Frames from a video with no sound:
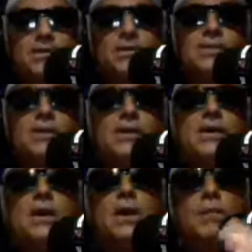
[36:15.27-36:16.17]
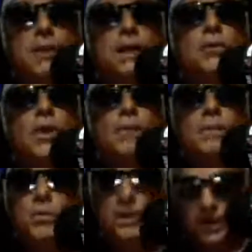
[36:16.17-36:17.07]
So, uh, but anyway, I've
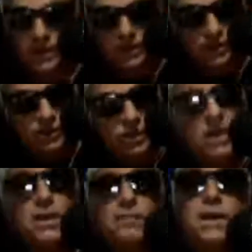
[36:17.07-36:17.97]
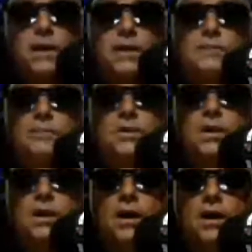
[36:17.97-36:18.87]
been wanting to ask this chick, man,
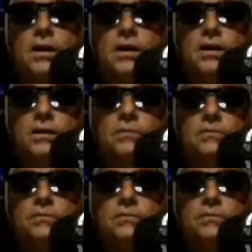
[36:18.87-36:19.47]
uh,